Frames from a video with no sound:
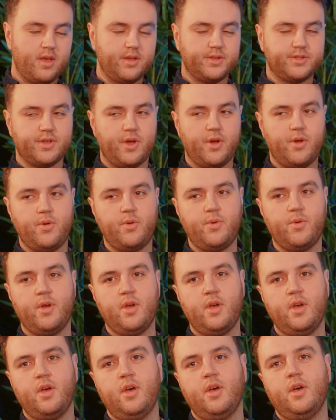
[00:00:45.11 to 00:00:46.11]
So
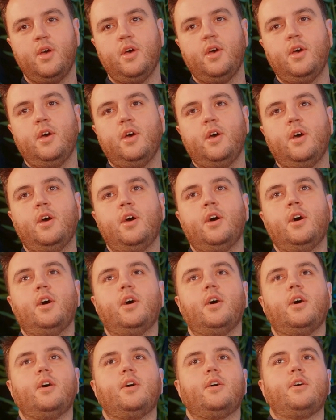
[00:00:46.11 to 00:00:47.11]

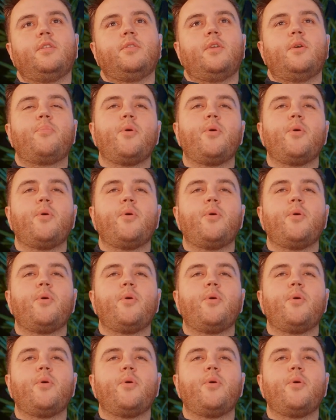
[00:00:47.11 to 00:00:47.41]
they